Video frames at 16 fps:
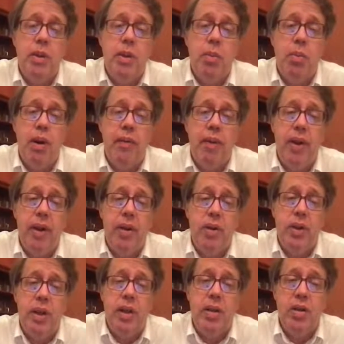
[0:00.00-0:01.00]
of the prime
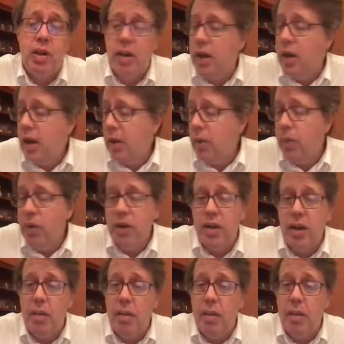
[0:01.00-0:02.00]
factorization, was
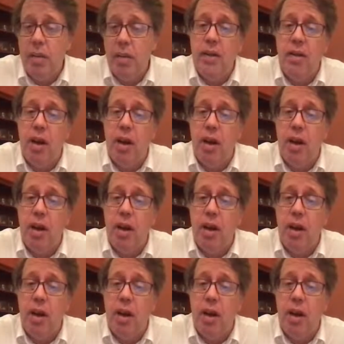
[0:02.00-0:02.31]
done by hand